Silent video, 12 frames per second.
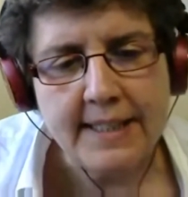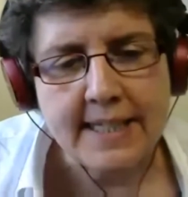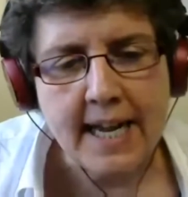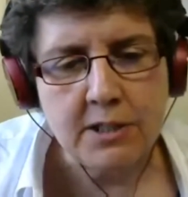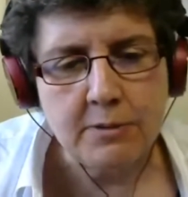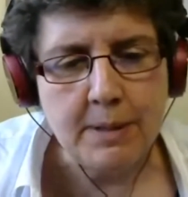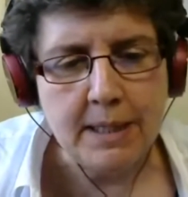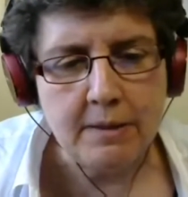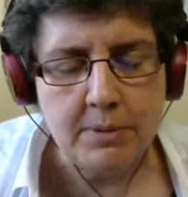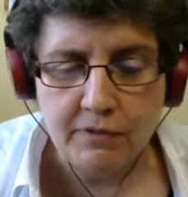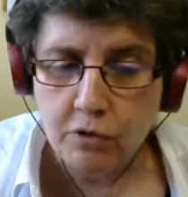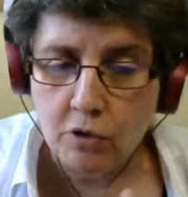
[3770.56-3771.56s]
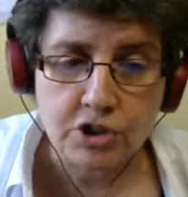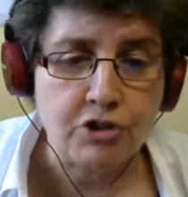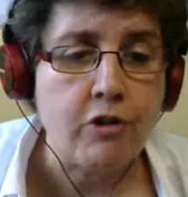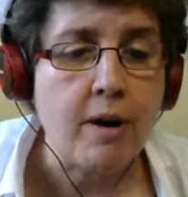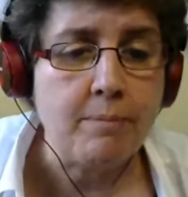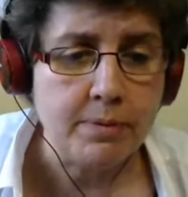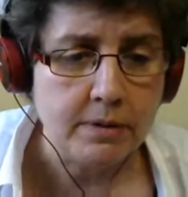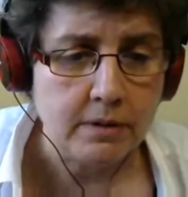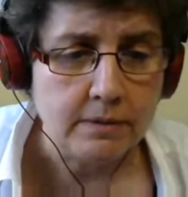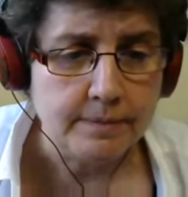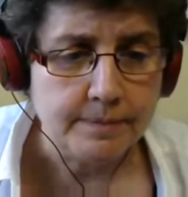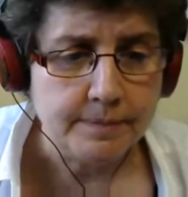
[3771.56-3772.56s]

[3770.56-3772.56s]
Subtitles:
that it has been, before Trump,